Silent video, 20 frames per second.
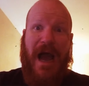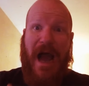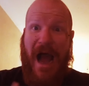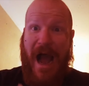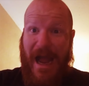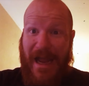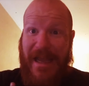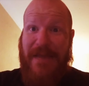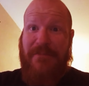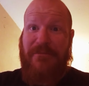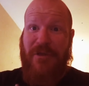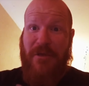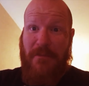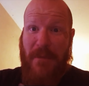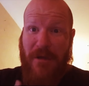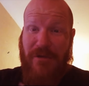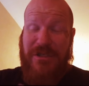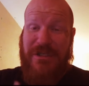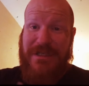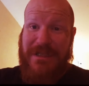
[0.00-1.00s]
I am the
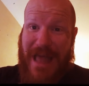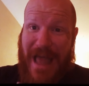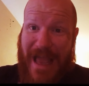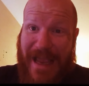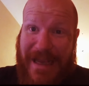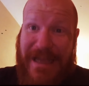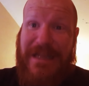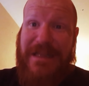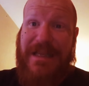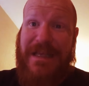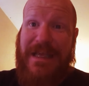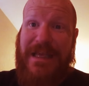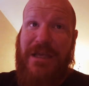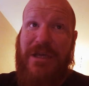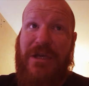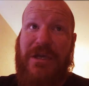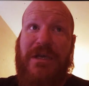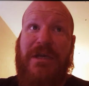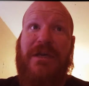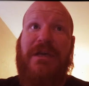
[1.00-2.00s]
most
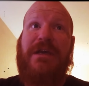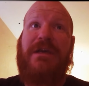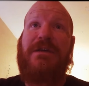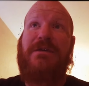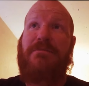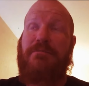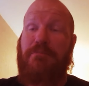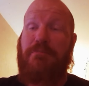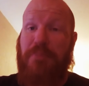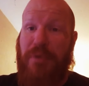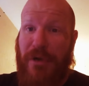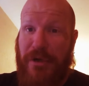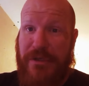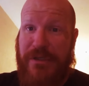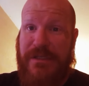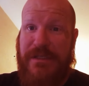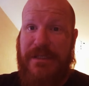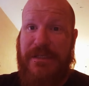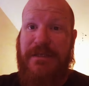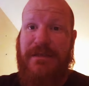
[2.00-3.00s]
likely
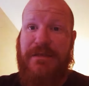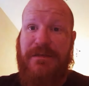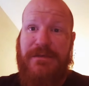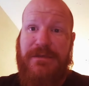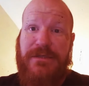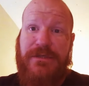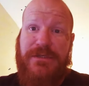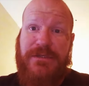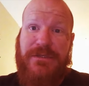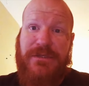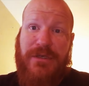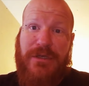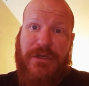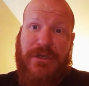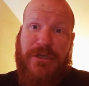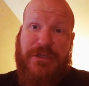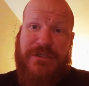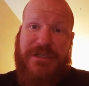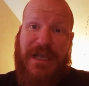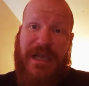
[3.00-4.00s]
person
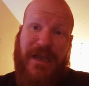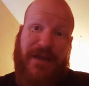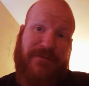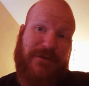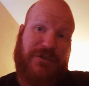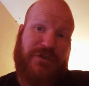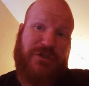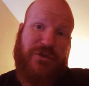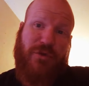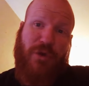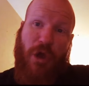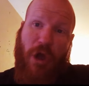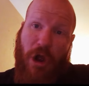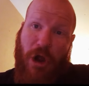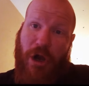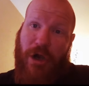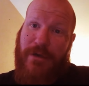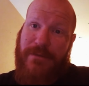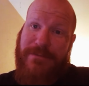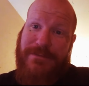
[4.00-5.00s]
to ever do
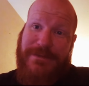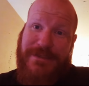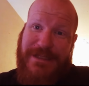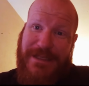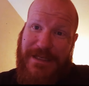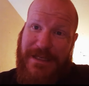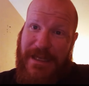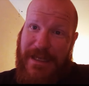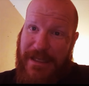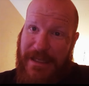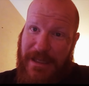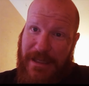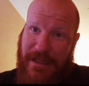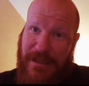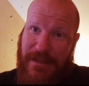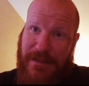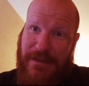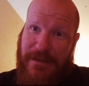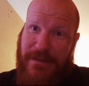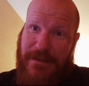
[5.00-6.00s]
harm to Nikki.
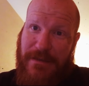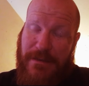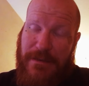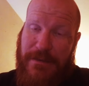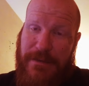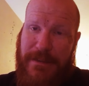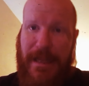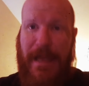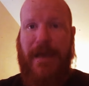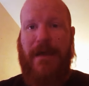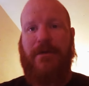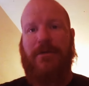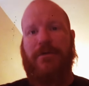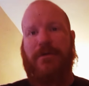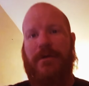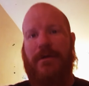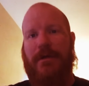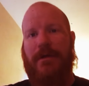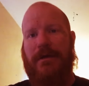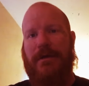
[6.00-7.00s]
Now,
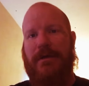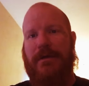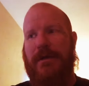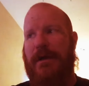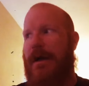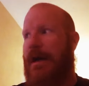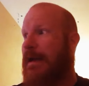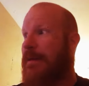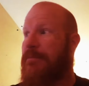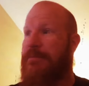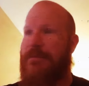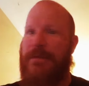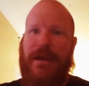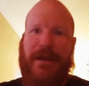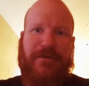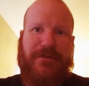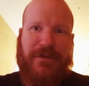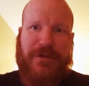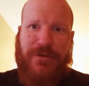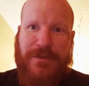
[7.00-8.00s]
I'm
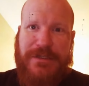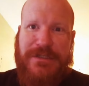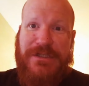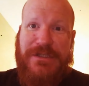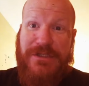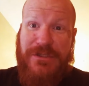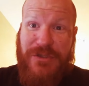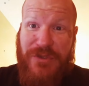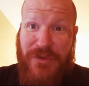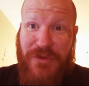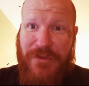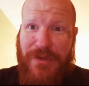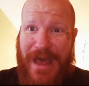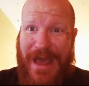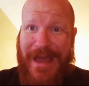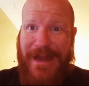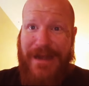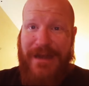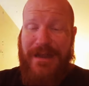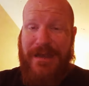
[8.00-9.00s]
never going to do
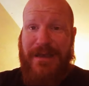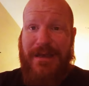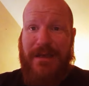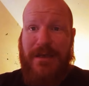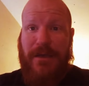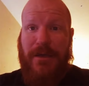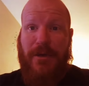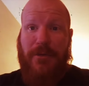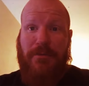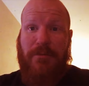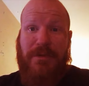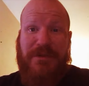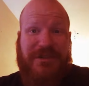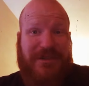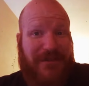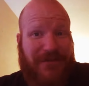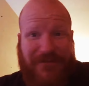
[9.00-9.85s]
that, but the